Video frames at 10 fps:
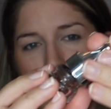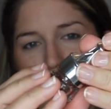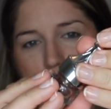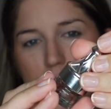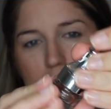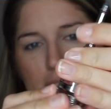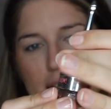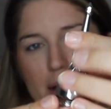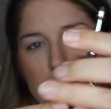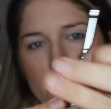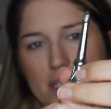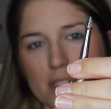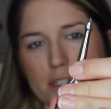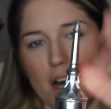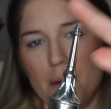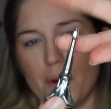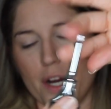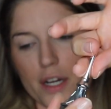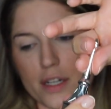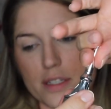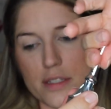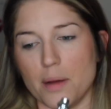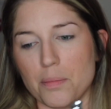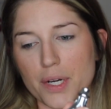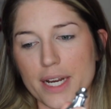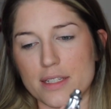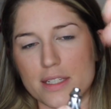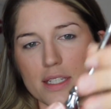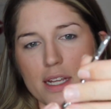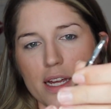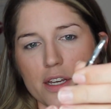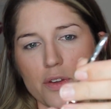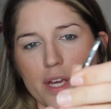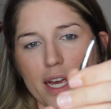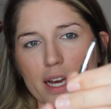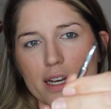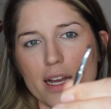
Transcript: and then this top part separates, and you can